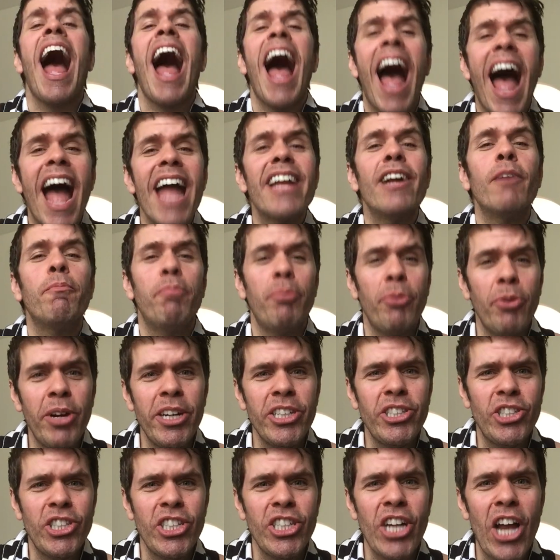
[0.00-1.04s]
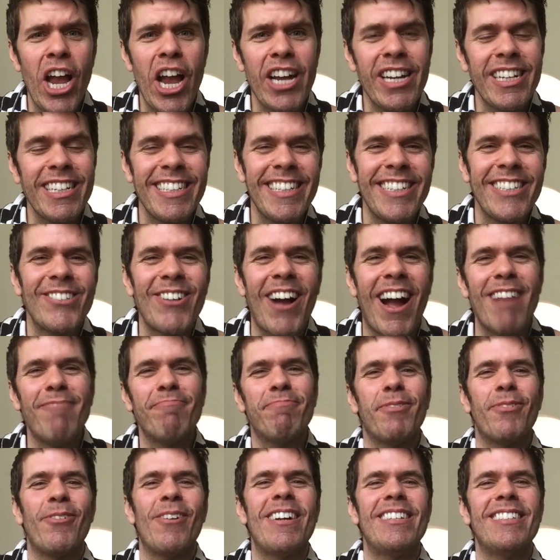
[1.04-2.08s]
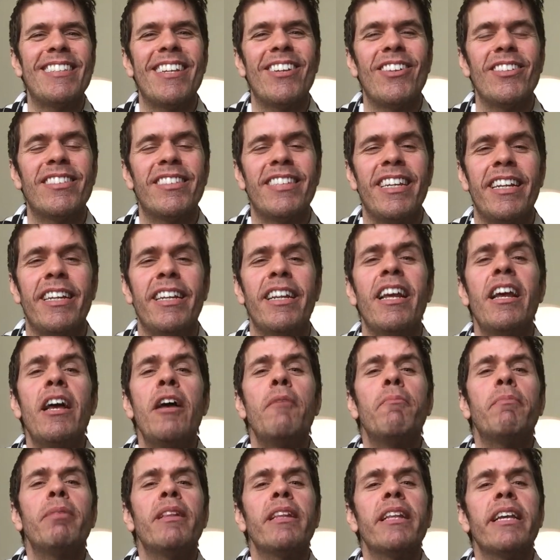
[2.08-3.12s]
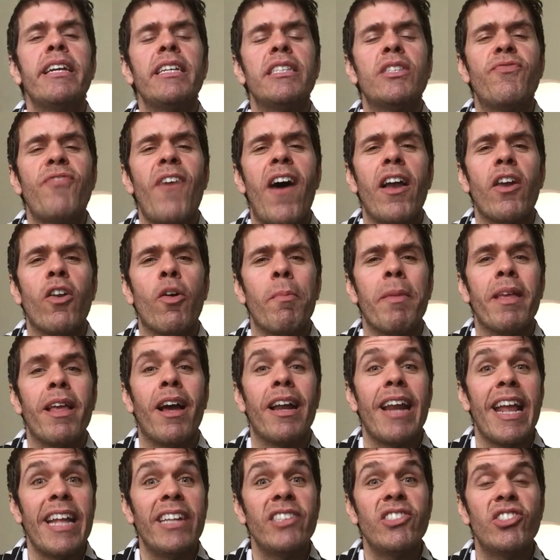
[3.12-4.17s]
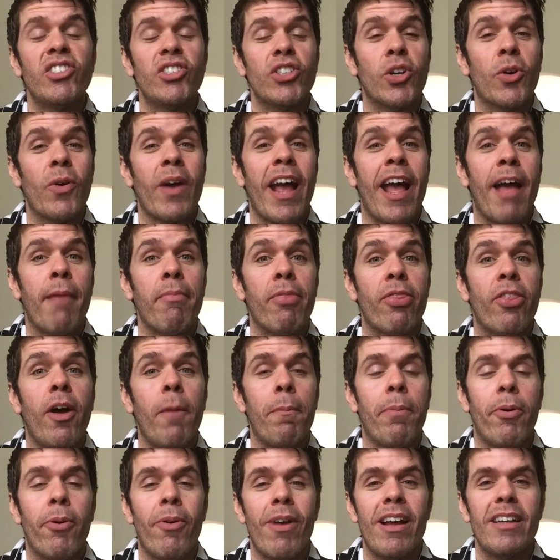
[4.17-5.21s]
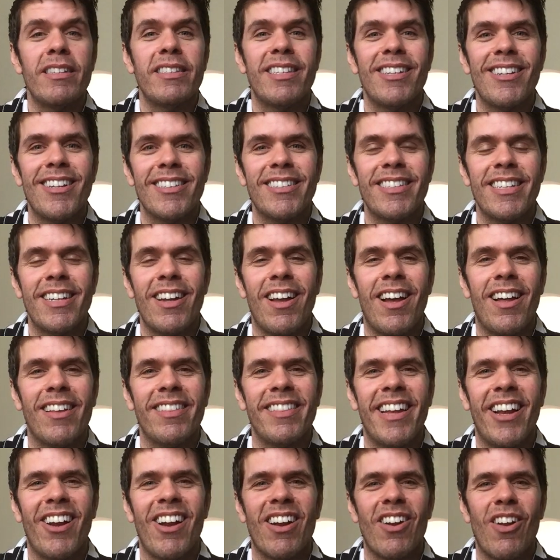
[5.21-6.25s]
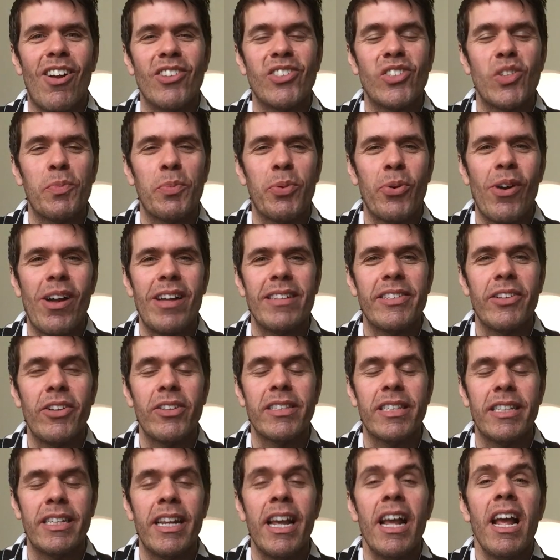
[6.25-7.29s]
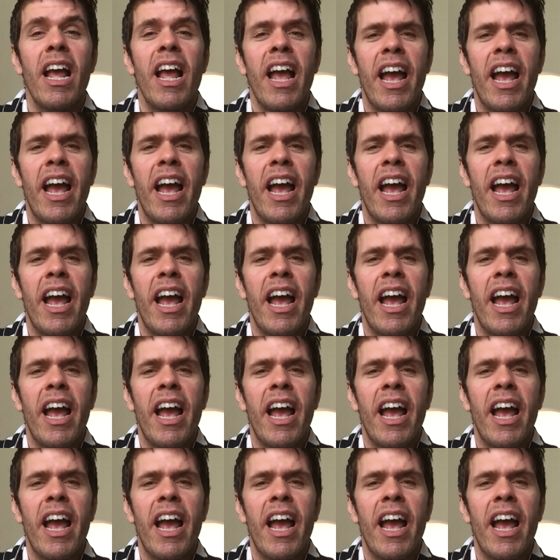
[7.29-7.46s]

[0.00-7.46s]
I appreciate you. I'm Perez Hilton. Please follow me on Instagram, the Perez Hilton on there, and also Perez Hilton.